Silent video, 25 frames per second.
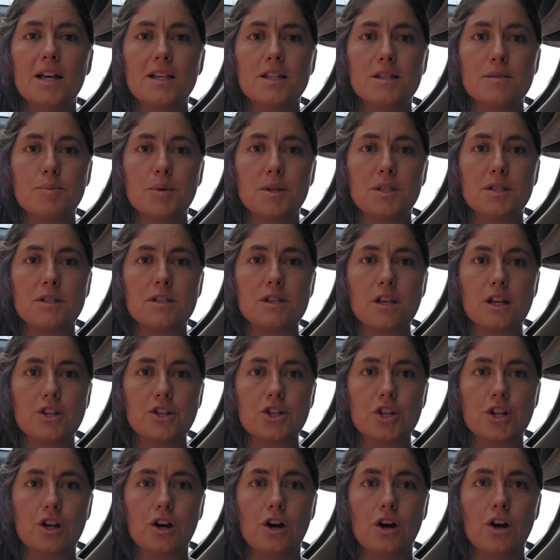has been
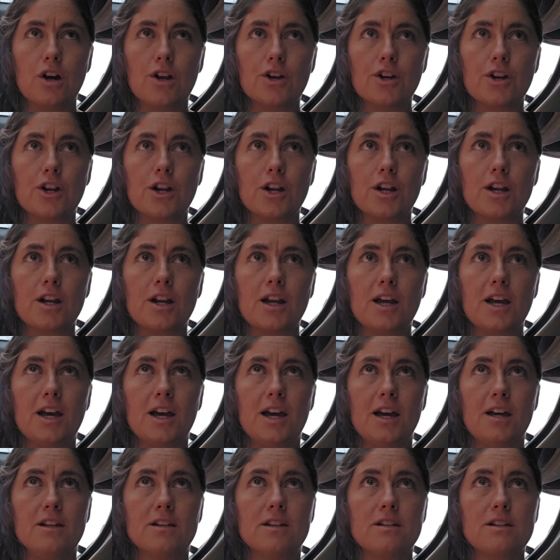such an honor,
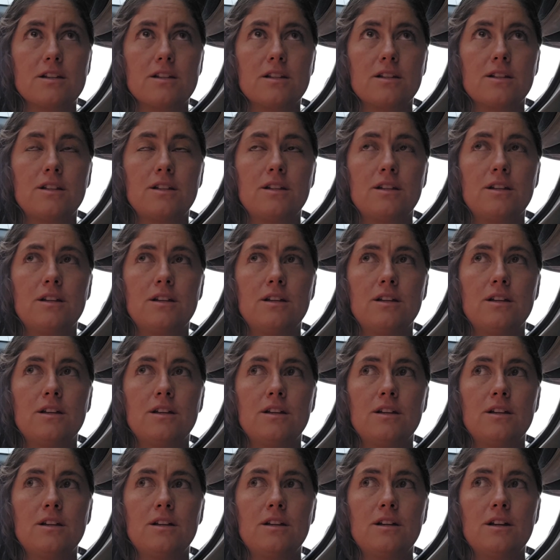and
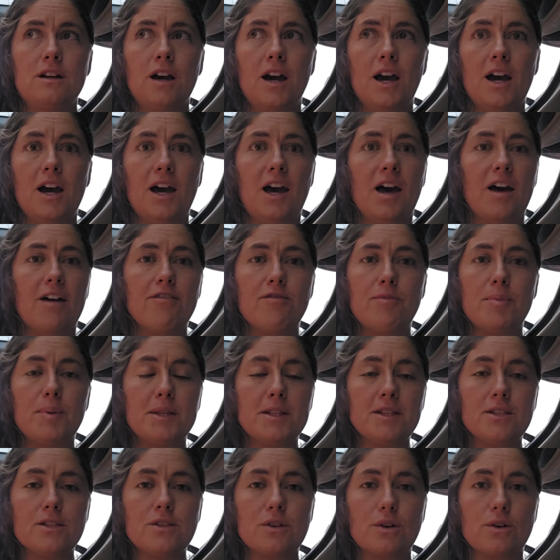I have
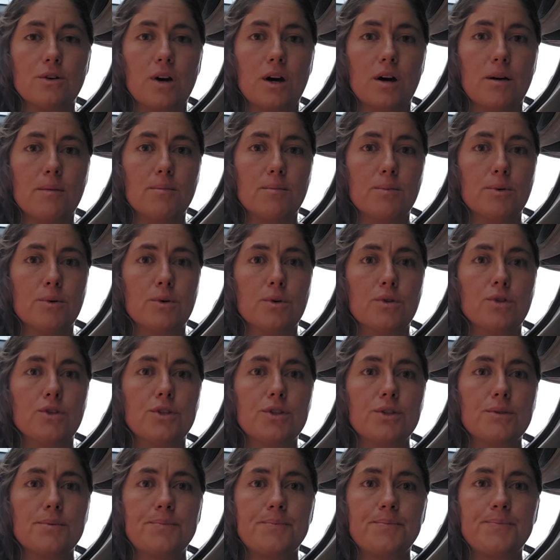been so humbled
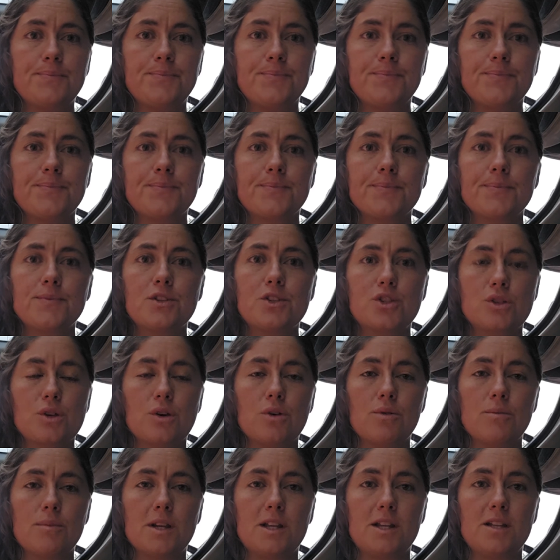
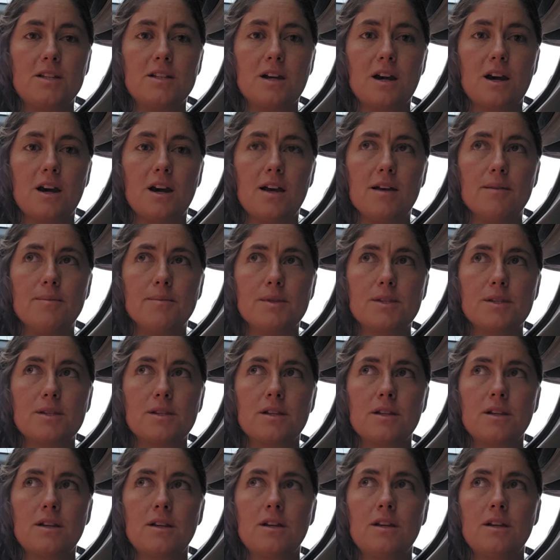so many
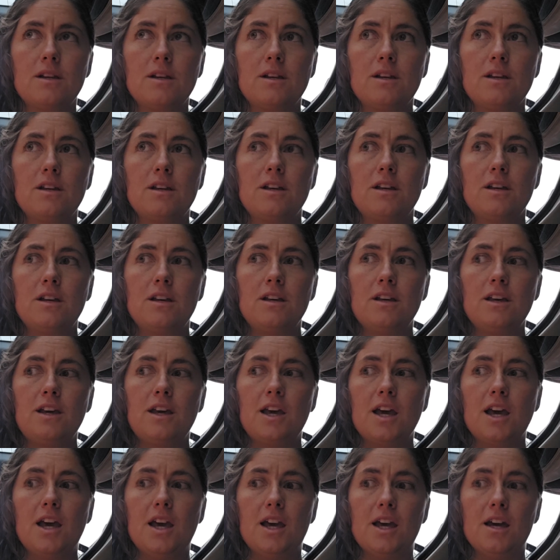times.
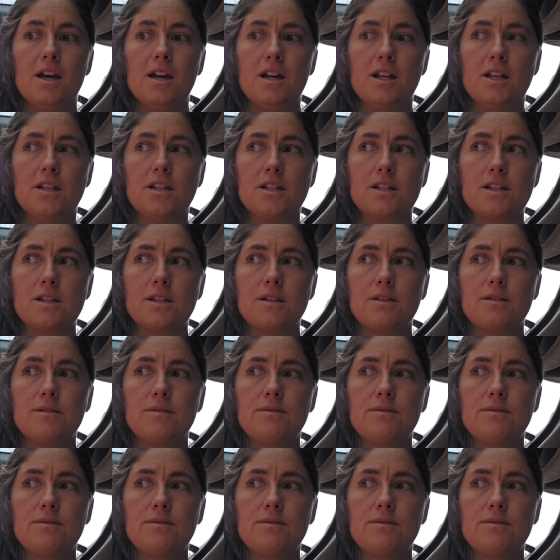And